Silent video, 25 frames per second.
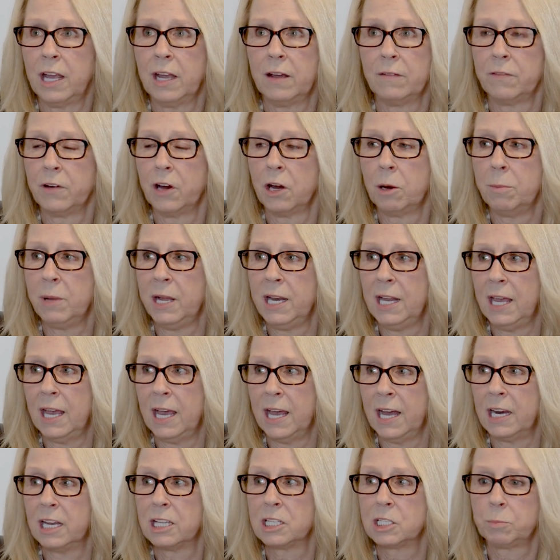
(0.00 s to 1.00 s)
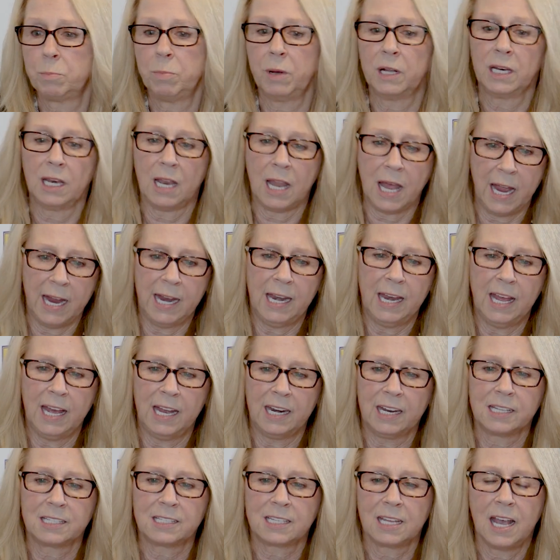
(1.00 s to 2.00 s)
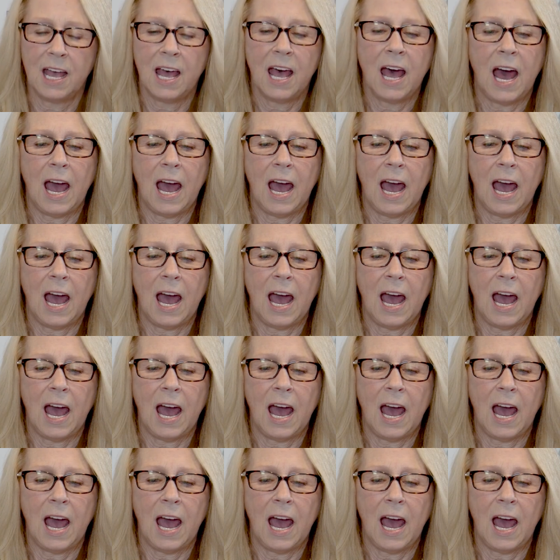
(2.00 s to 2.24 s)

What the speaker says: have very many edits, but line edits,